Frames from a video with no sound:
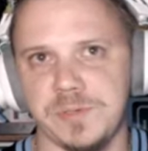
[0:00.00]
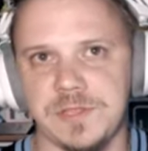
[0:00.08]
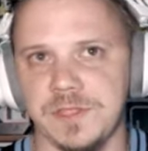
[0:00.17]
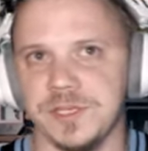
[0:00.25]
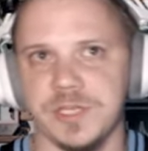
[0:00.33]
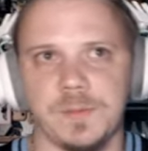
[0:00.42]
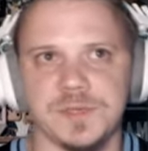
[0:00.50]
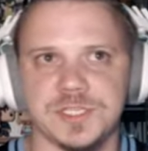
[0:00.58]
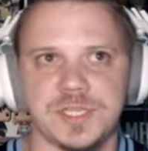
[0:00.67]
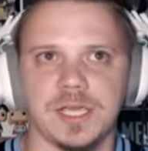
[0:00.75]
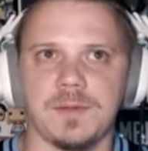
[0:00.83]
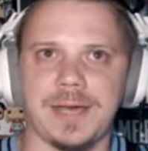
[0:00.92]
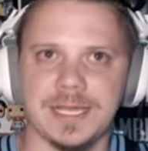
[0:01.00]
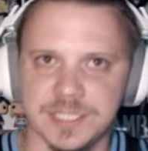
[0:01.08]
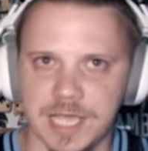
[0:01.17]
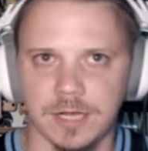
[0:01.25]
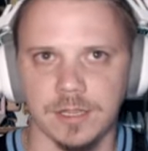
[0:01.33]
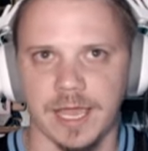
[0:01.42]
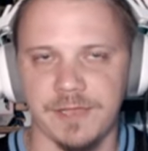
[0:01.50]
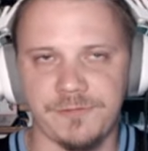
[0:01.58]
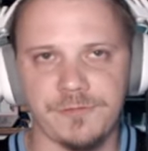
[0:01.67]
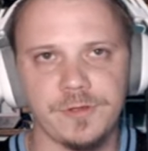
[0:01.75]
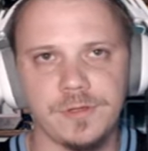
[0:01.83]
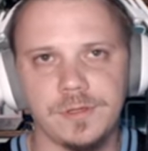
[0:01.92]
be the dumbest thing of my entire life,
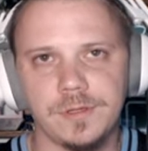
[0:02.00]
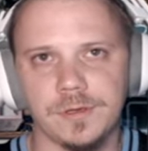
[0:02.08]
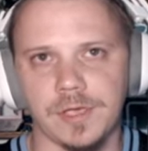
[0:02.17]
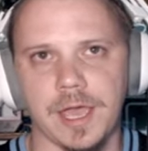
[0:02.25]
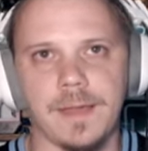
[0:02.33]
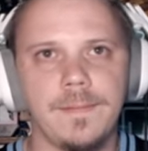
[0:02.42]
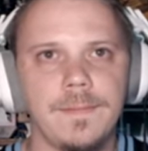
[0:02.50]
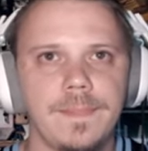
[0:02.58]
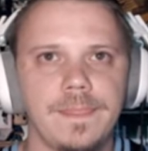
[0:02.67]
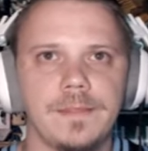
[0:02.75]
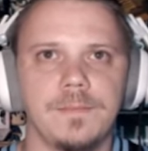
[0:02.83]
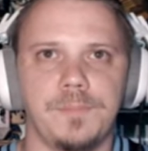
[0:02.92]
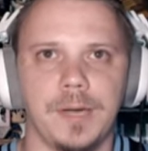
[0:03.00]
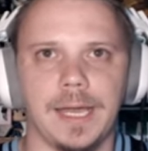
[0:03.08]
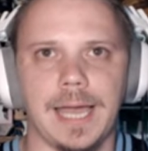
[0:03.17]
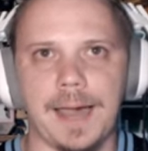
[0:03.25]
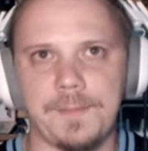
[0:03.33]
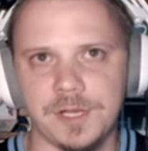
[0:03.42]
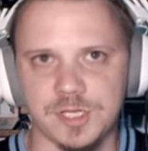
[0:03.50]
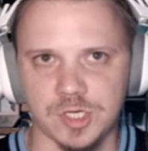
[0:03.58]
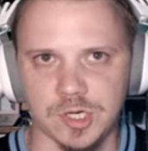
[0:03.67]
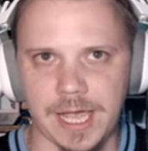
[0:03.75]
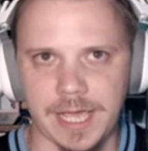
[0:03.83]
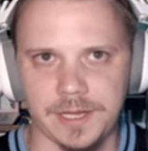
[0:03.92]
okay? But I'm going to
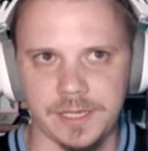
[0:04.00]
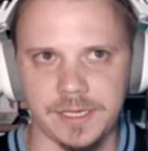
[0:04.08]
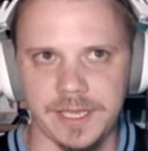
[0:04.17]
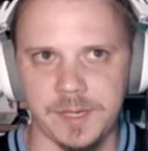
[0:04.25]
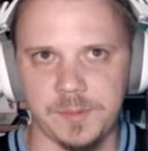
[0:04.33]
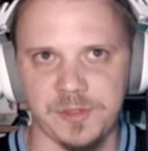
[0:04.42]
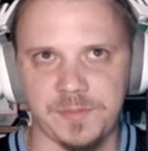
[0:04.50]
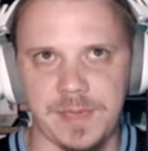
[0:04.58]
try to hit him with